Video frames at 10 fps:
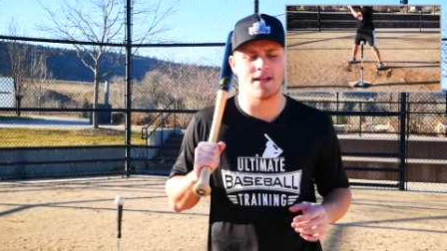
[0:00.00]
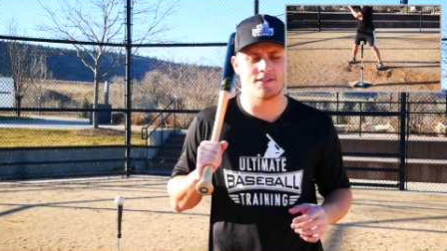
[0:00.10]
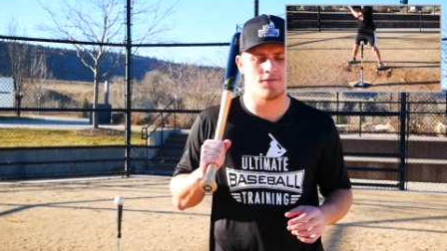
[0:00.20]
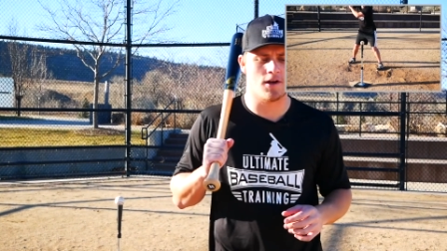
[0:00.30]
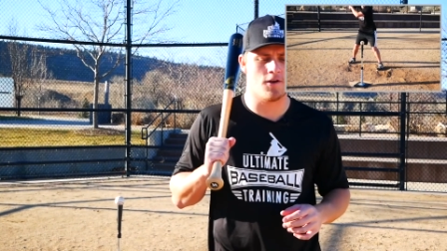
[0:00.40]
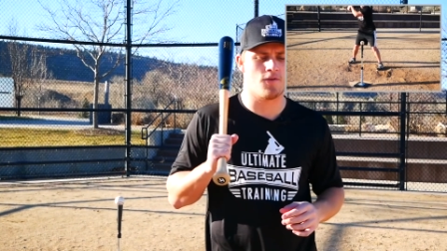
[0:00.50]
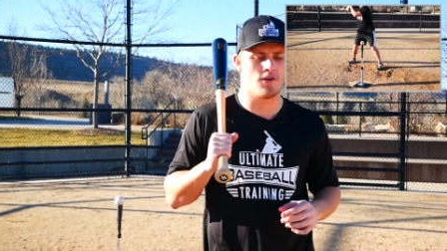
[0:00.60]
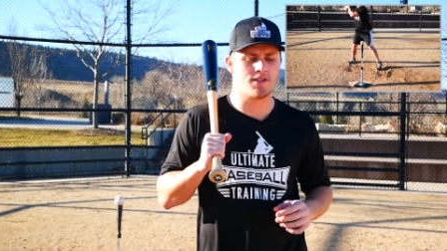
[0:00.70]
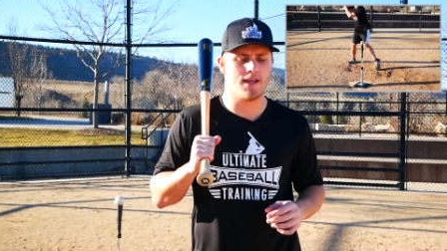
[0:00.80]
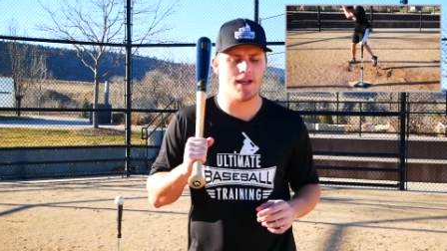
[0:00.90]
That's the very
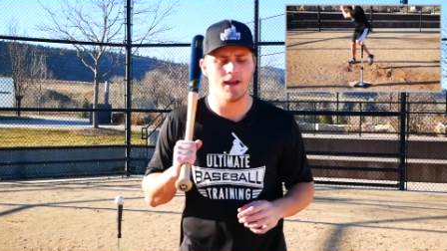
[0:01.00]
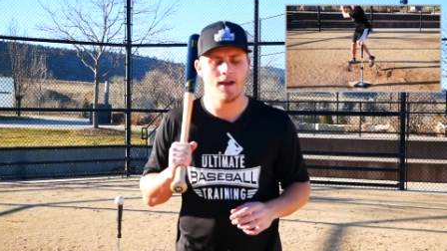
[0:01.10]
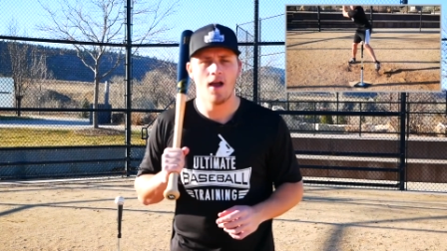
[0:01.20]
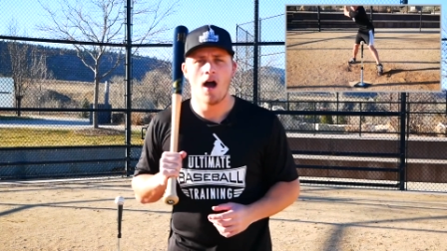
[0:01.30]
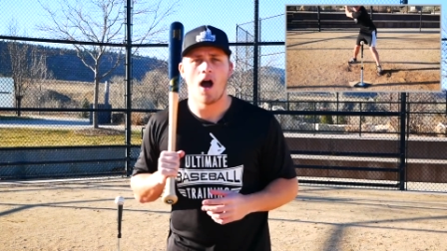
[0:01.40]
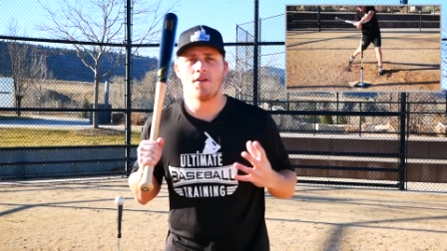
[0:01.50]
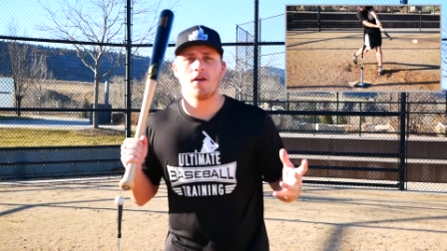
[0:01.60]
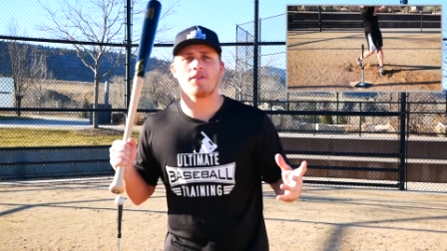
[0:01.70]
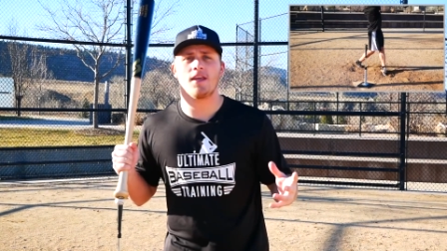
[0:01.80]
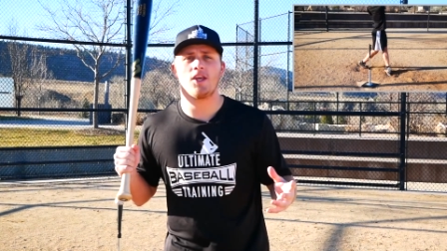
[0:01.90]
first thing.
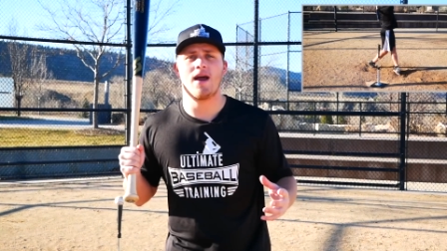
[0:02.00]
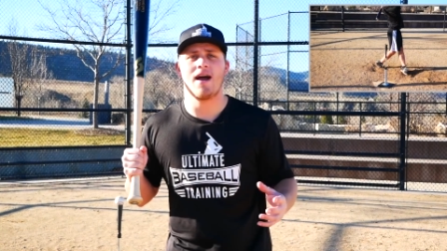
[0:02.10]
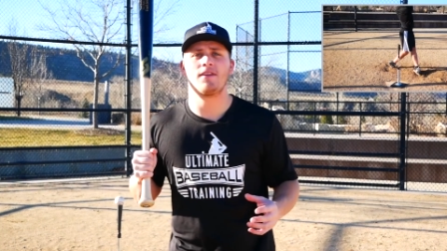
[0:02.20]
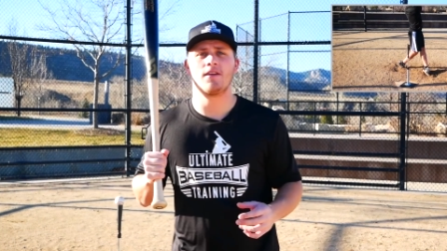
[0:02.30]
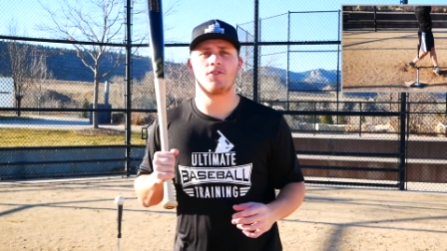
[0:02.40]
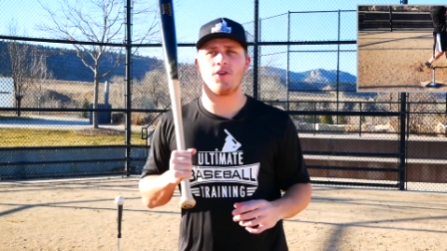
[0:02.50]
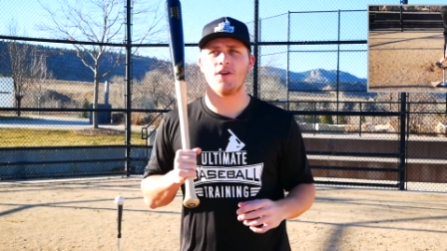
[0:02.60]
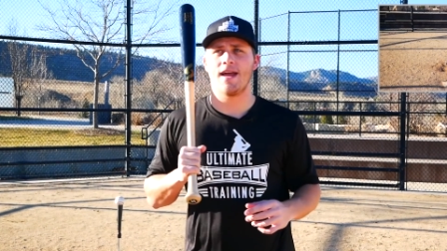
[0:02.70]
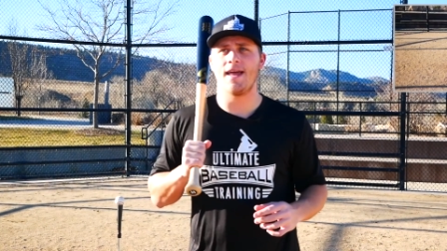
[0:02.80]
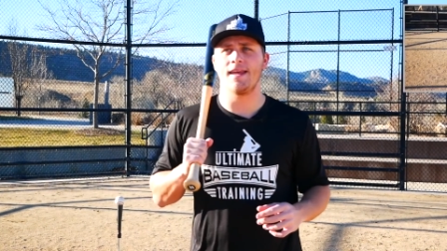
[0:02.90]
Another thing you have to get through
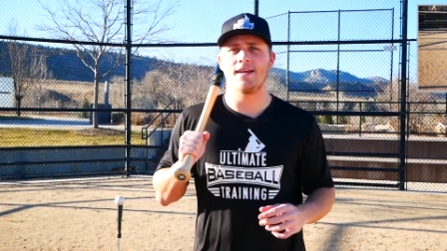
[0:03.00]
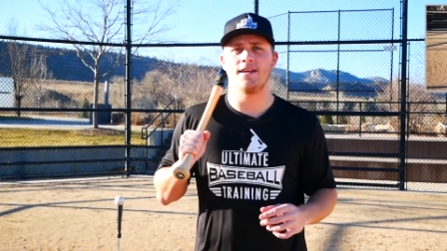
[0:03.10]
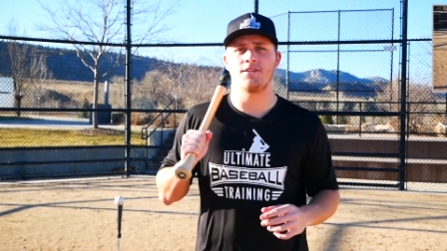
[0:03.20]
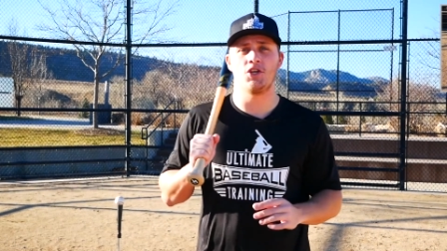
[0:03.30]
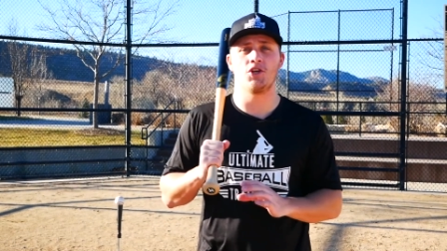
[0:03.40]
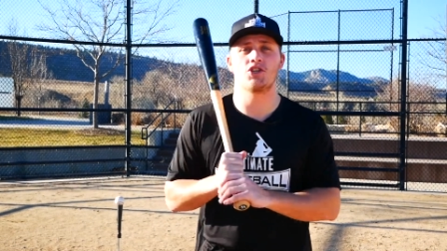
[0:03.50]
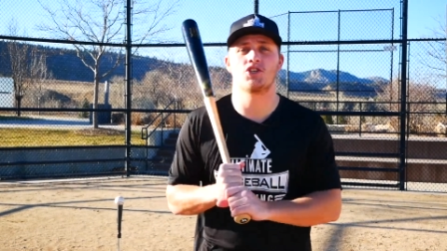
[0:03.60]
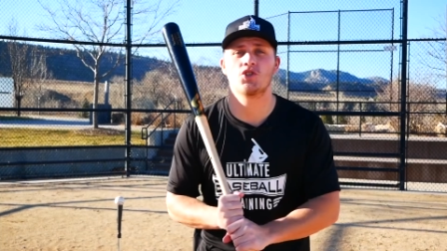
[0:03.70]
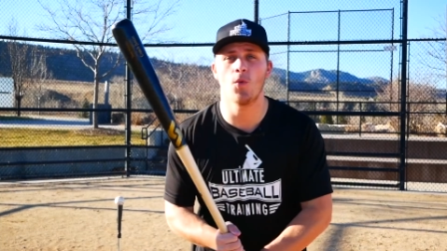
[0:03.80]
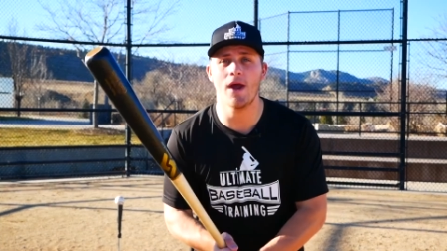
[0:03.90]
your head is your
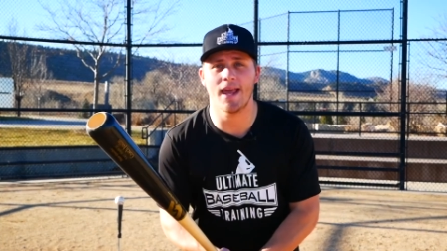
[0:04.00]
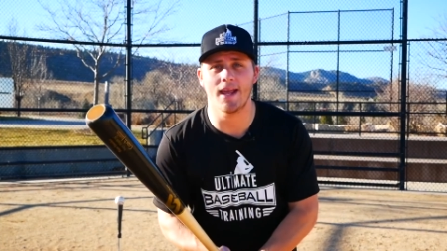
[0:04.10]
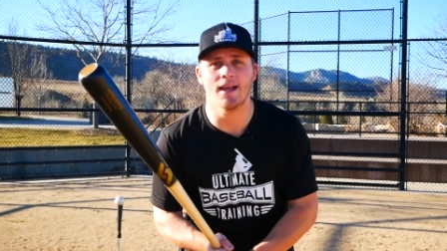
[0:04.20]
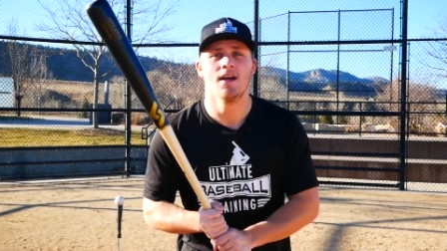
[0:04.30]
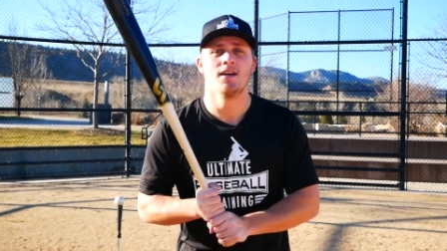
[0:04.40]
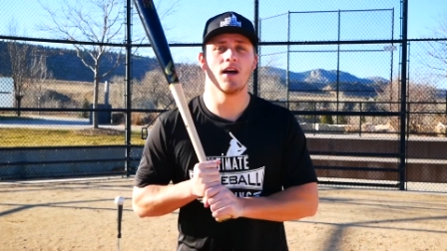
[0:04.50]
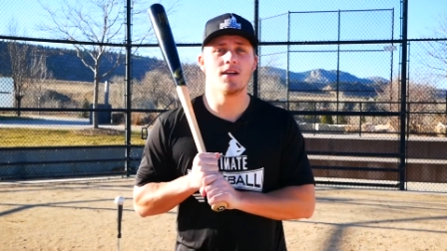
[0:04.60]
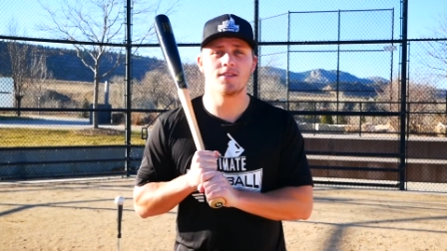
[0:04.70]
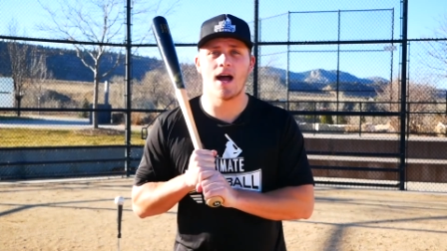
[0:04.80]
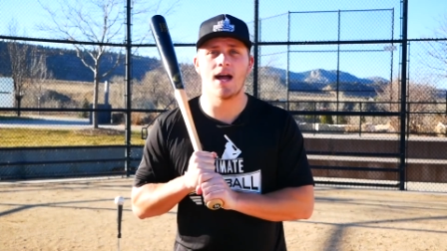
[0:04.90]
swing
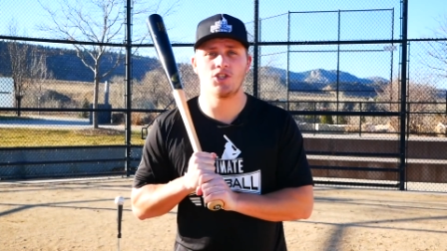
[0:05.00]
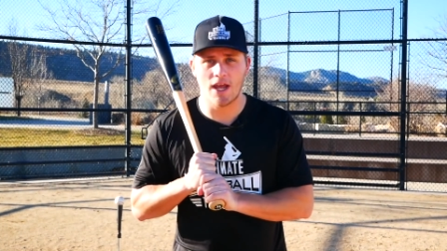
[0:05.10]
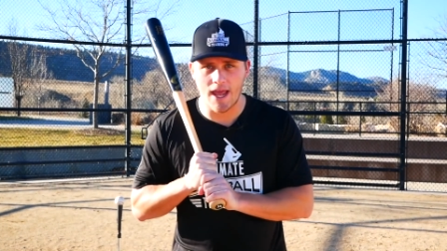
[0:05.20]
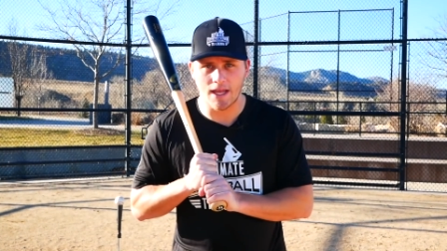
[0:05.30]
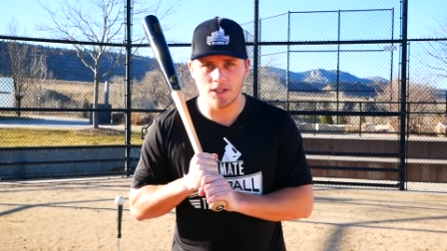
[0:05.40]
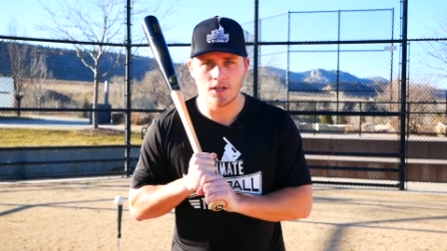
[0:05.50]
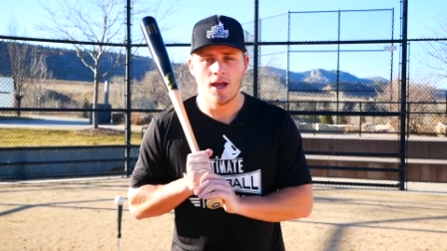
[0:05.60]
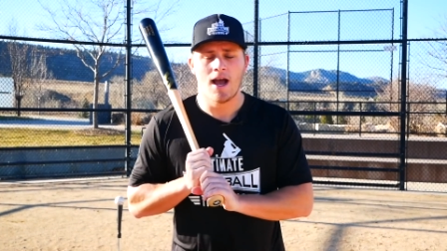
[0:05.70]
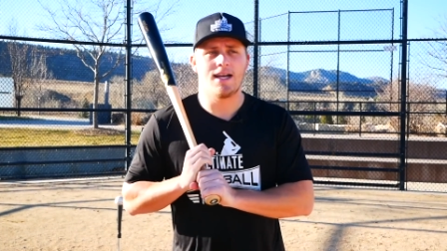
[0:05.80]
does not change.